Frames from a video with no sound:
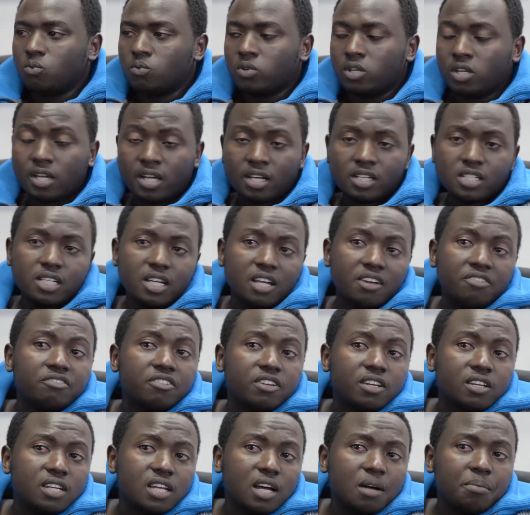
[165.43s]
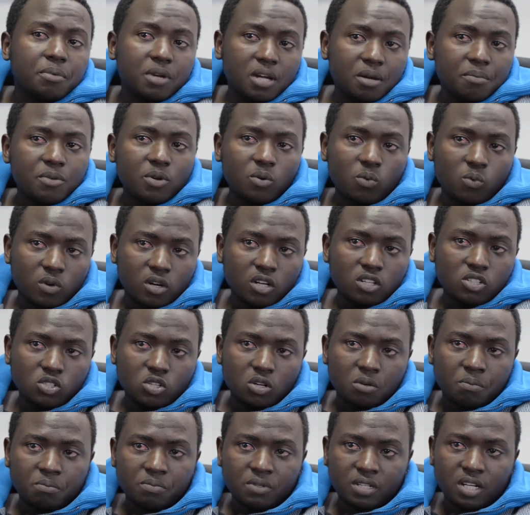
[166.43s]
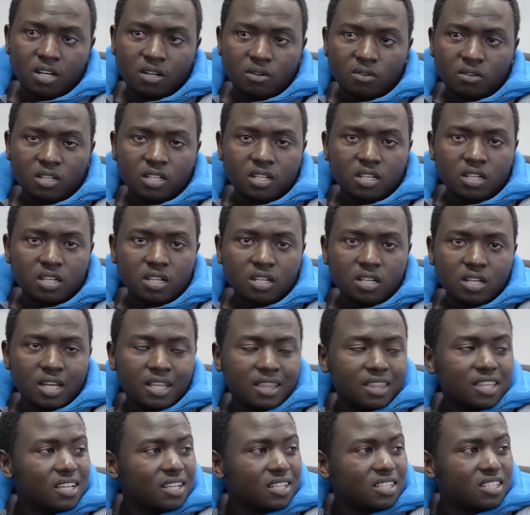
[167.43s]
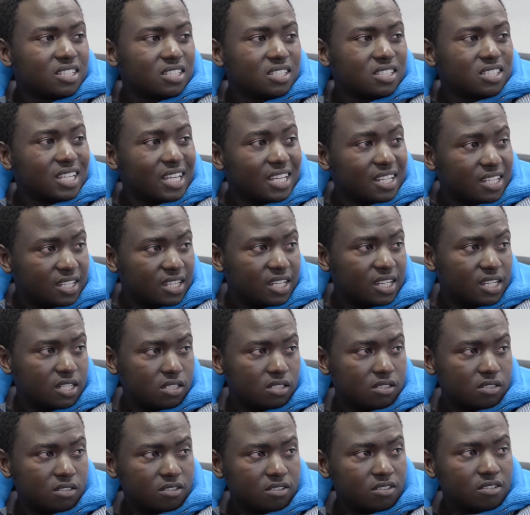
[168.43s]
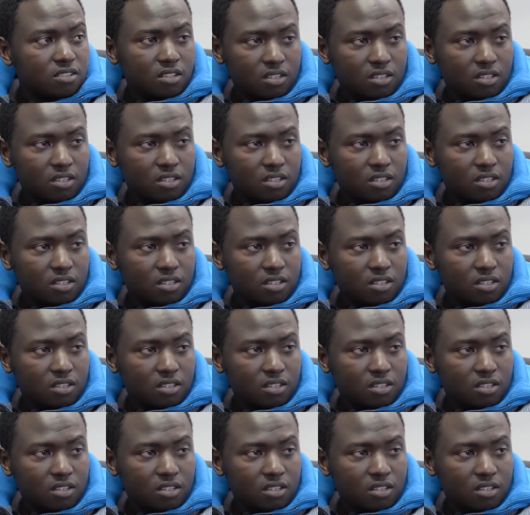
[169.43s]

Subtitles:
We actually have an upcoming workshop now I think in 10 days.